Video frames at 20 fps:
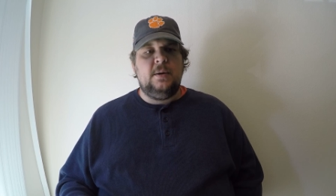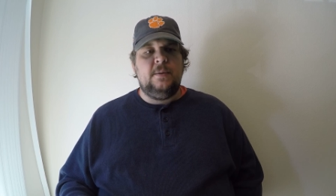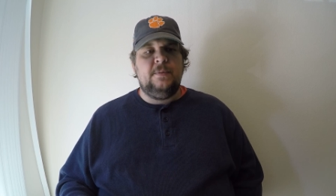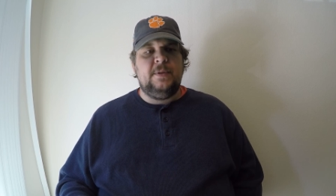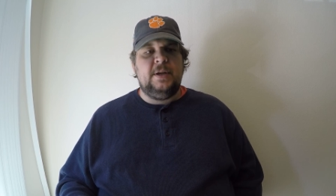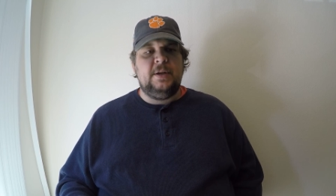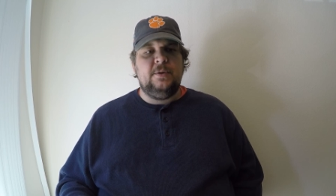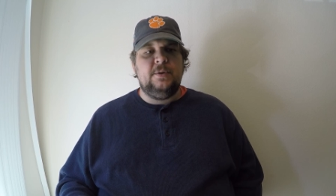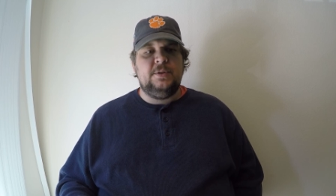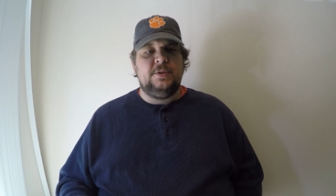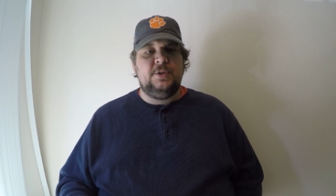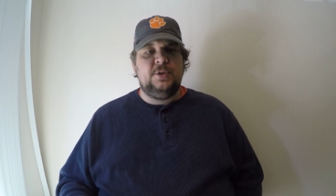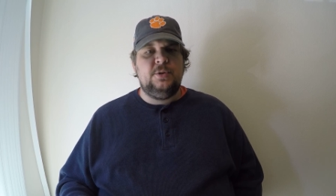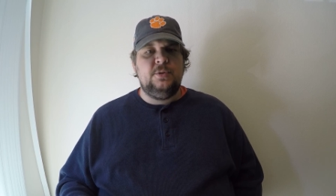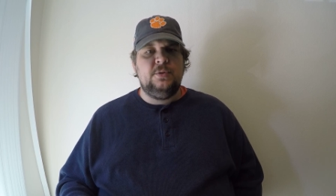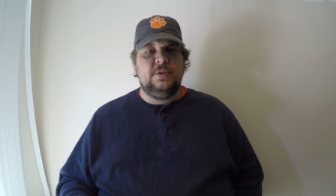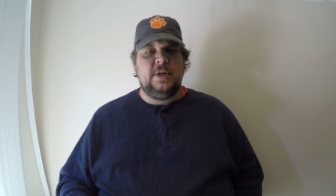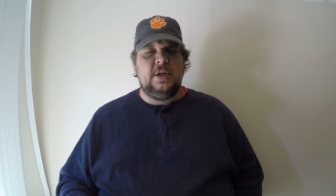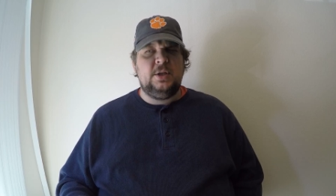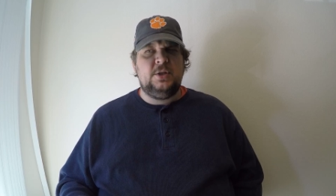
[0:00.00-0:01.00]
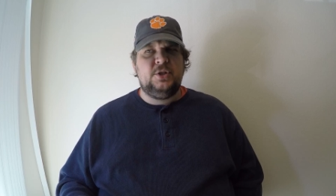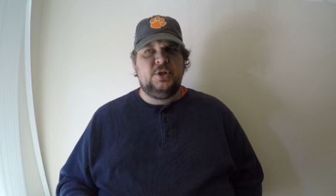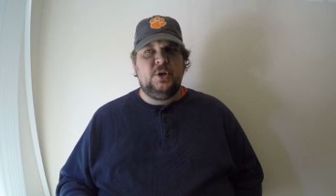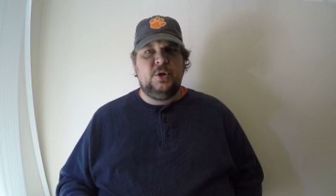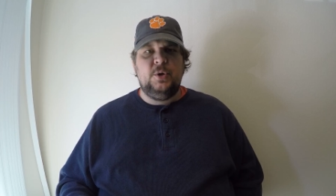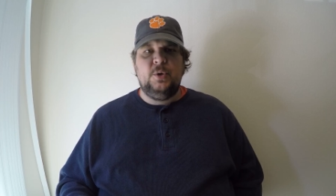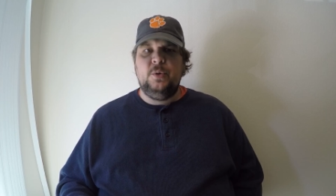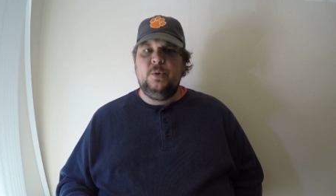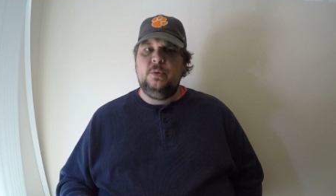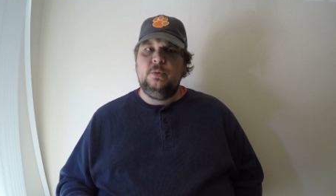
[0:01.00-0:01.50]
They do a Tuesday
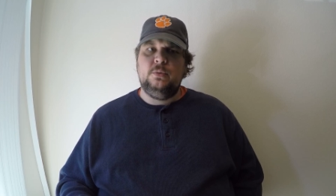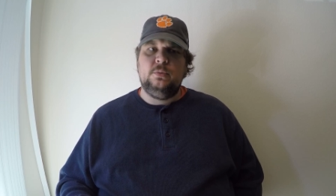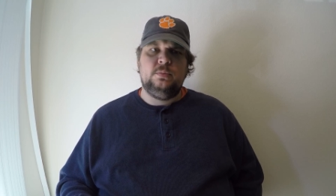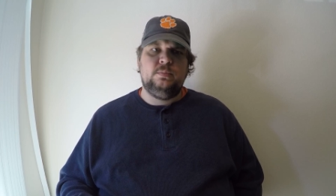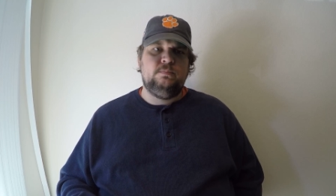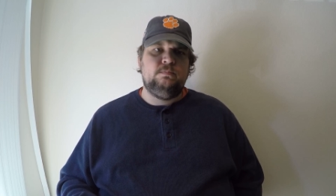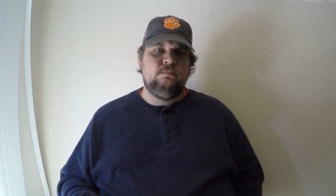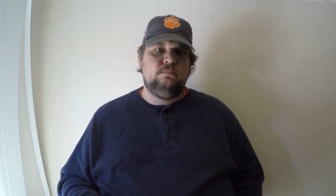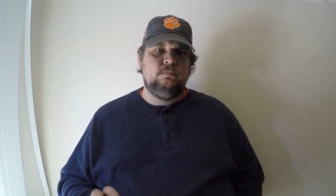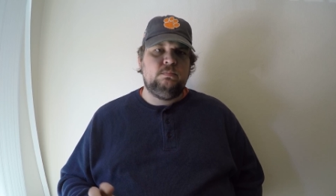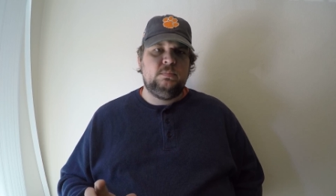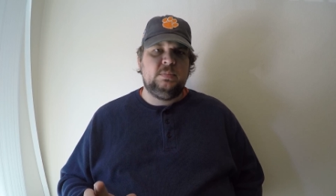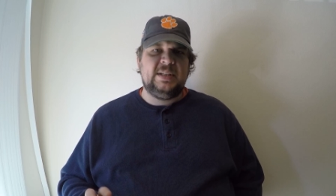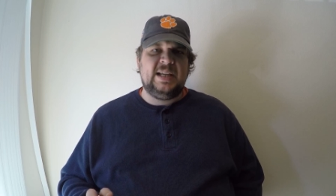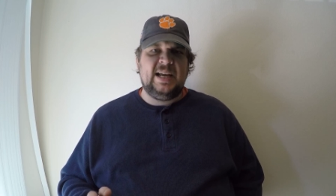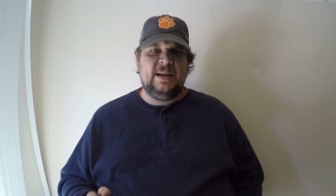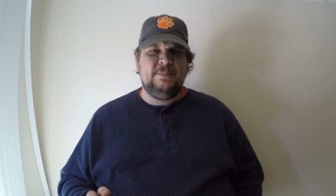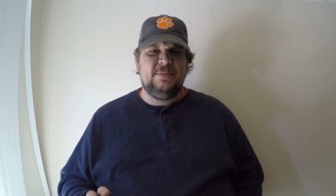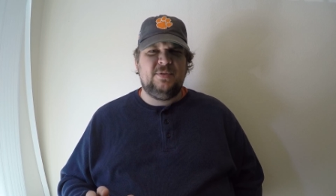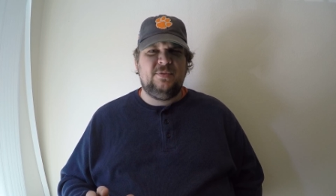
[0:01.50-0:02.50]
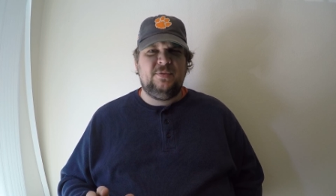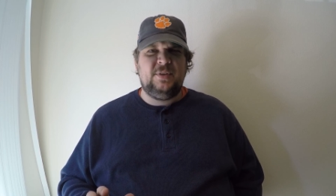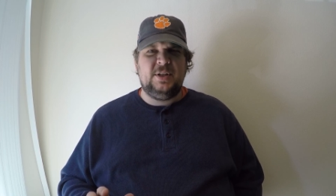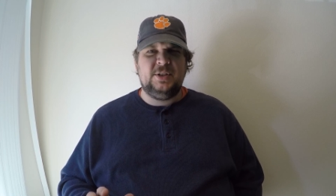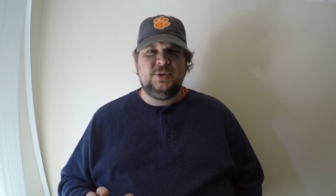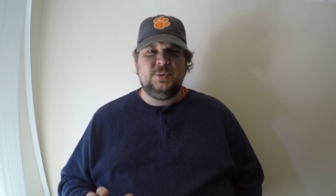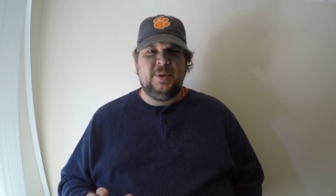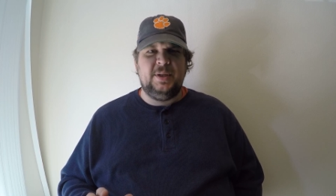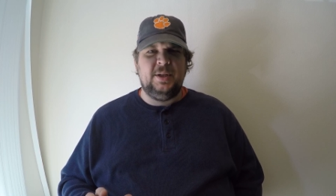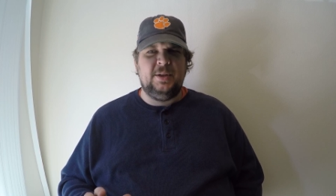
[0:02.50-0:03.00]
show. Time's
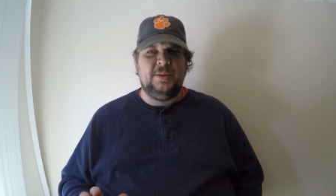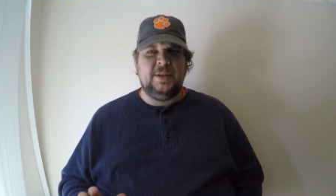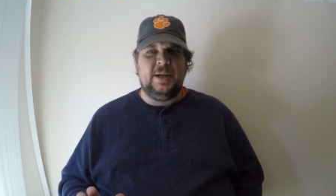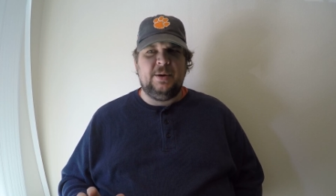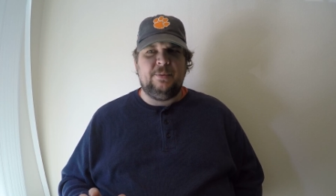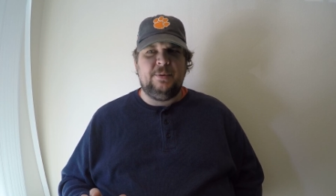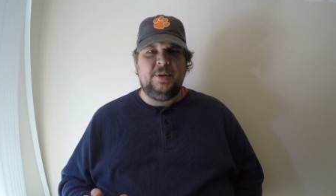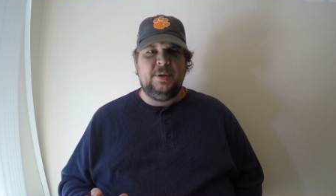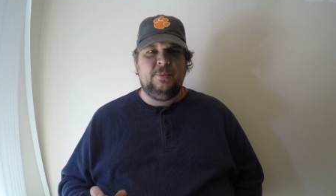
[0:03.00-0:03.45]
fluctuating on that one.